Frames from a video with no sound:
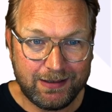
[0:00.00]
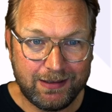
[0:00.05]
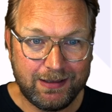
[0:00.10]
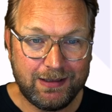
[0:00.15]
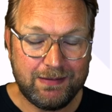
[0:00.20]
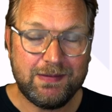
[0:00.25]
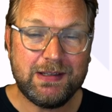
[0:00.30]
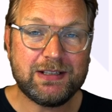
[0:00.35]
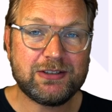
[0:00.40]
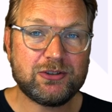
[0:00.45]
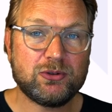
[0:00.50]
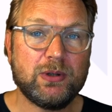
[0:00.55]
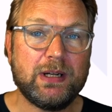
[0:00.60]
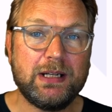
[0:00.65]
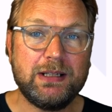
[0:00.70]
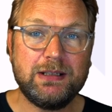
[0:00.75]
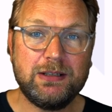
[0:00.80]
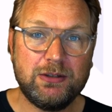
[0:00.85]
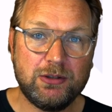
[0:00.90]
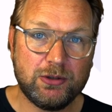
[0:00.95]
In this
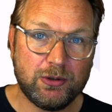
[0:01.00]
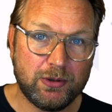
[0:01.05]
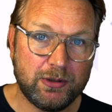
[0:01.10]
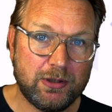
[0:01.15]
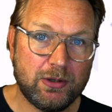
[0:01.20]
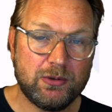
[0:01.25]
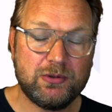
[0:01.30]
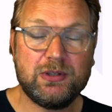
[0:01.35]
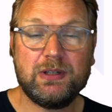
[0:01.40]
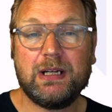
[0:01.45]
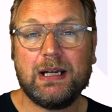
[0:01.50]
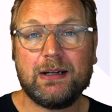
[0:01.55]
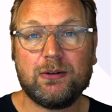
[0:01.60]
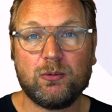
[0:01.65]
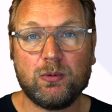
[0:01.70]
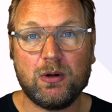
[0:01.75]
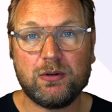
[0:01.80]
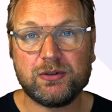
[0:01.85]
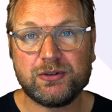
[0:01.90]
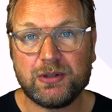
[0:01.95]
training, you're going to get a
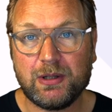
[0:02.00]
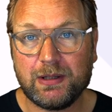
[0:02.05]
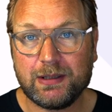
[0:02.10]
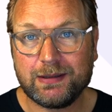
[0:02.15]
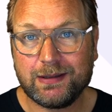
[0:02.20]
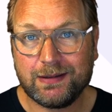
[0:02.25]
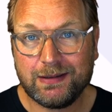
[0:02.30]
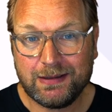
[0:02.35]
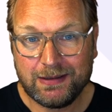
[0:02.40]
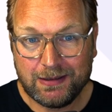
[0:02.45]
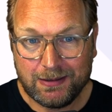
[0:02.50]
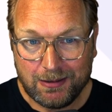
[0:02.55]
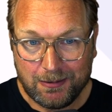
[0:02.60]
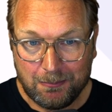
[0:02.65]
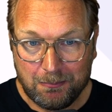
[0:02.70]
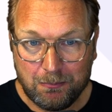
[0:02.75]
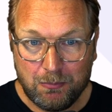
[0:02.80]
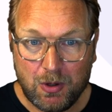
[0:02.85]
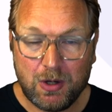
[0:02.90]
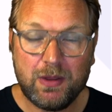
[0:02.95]
rock solid
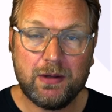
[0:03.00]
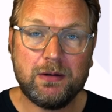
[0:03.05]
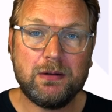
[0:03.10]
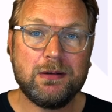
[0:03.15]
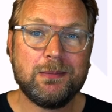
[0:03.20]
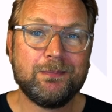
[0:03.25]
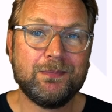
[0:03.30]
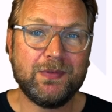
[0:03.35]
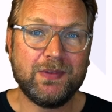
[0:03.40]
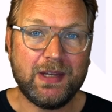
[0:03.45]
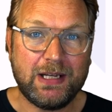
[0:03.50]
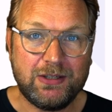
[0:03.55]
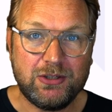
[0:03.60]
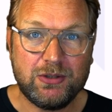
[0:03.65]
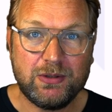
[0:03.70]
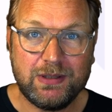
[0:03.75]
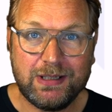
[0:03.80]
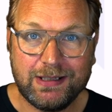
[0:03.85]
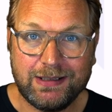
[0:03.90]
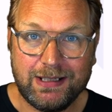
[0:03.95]
model that
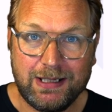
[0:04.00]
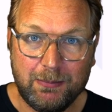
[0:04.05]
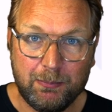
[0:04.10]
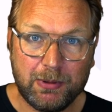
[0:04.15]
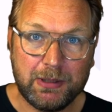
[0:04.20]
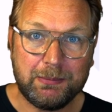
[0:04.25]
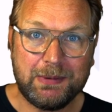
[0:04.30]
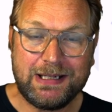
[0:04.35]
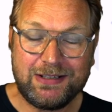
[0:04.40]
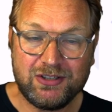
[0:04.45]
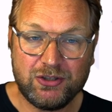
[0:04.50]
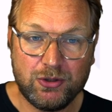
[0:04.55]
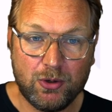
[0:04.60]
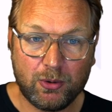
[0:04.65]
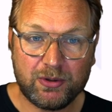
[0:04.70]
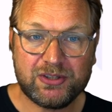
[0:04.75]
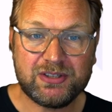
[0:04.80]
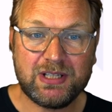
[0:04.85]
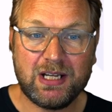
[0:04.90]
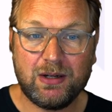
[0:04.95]
you can implement
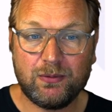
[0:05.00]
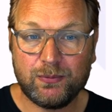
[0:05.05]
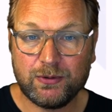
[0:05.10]
yourself.